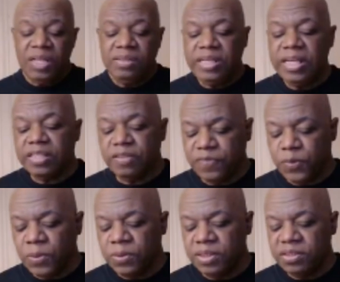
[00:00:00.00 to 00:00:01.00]
to get the
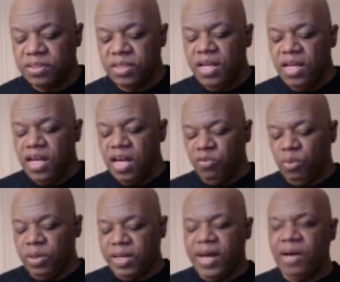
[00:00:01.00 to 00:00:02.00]
fullness of
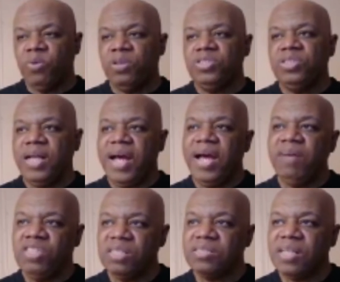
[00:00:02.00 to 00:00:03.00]
what God wants you to
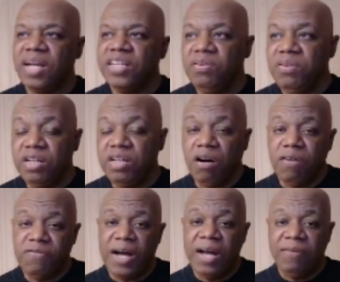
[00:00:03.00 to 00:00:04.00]
have, just like you need all
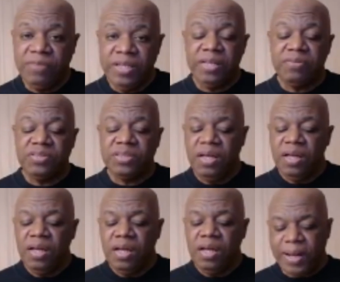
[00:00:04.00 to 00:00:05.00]
five gifts:
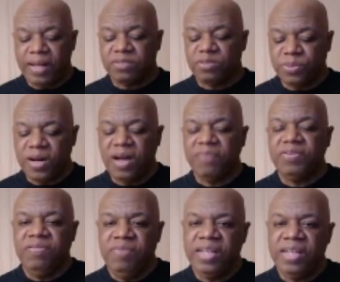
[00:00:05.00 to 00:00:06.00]
apostle,
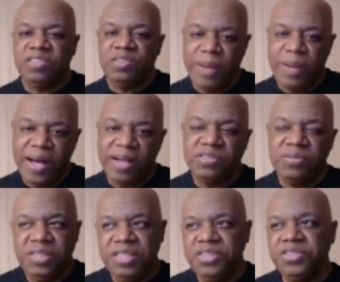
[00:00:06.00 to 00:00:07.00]
prophet, evangelist, pastor,
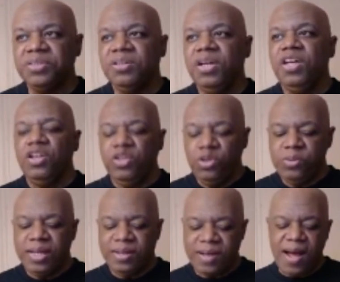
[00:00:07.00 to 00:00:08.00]
and teacher. You
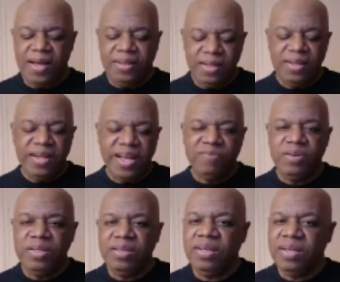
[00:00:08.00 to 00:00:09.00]
cannot get
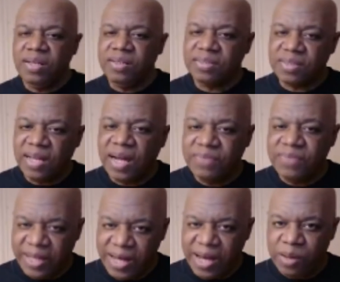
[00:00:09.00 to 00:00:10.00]
everything in this life
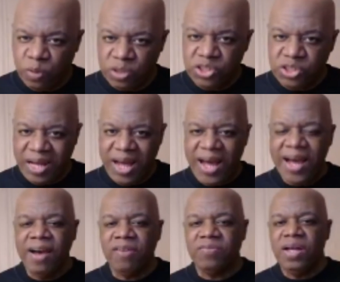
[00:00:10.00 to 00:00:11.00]
that God wants you to
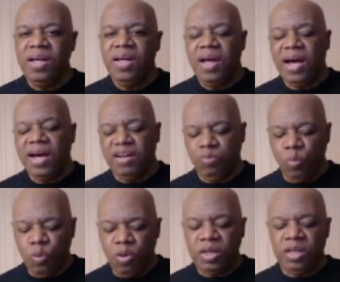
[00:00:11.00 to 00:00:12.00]
have out
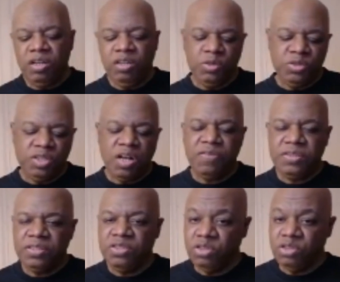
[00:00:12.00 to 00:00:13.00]
of one of those
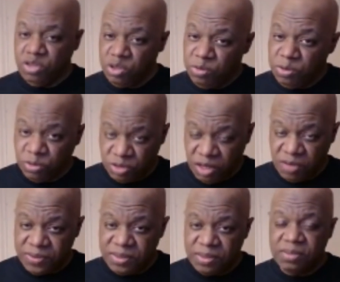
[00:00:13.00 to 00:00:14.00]
offices or two of those
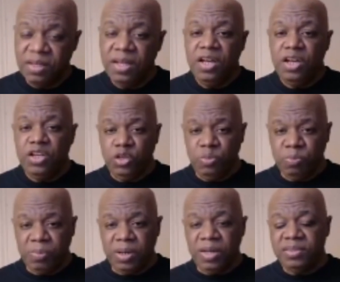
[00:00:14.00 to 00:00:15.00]
offices. You
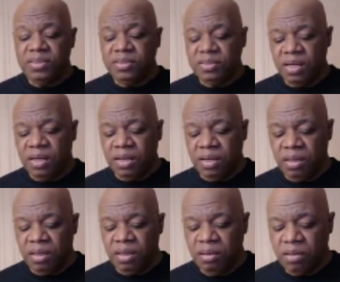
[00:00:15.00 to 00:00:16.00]
must
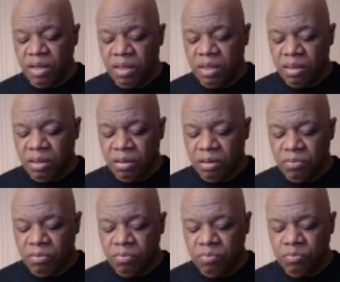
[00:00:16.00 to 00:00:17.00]
uh, uh,
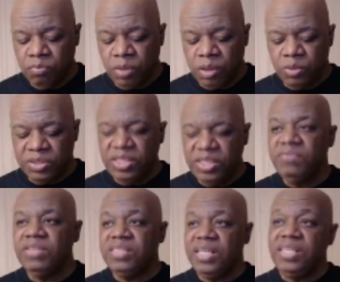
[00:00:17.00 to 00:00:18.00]

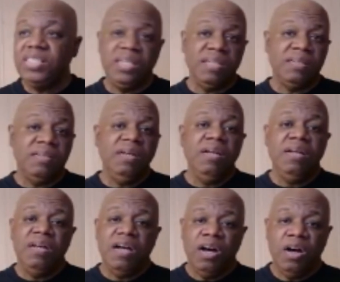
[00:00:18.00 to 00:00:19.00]
receive the teaching
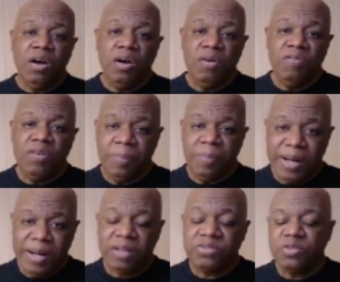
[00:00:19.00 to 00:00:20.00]
of
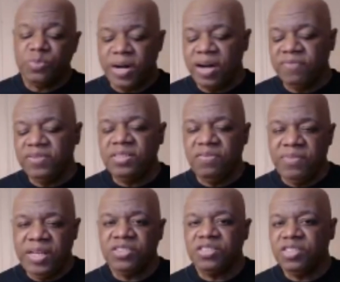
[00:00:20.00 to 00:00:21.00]
apostles, prophets,
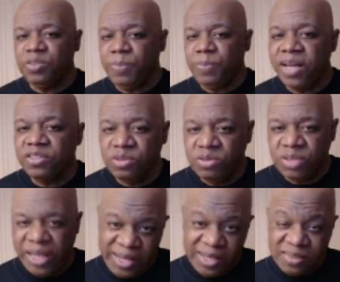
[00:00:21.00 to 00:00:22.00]
evangelists, pastors,
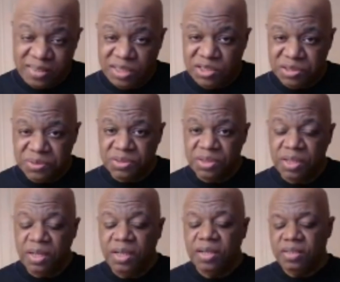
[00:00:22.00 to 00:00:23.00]
and teachers
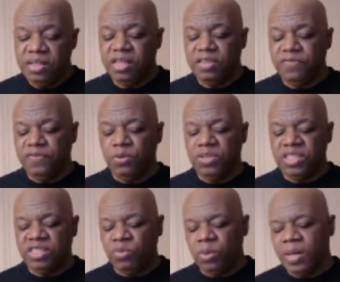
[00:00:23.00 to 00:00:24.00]
to get the
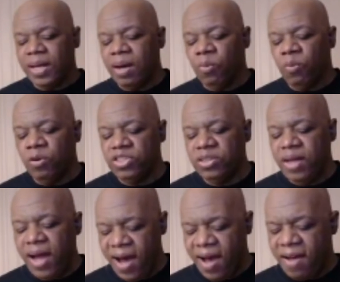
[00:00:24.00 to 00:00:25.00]
fullness of what God wants you
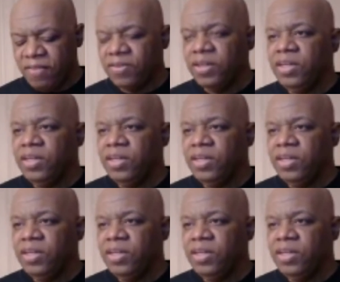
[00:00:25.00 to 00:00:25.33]
to have.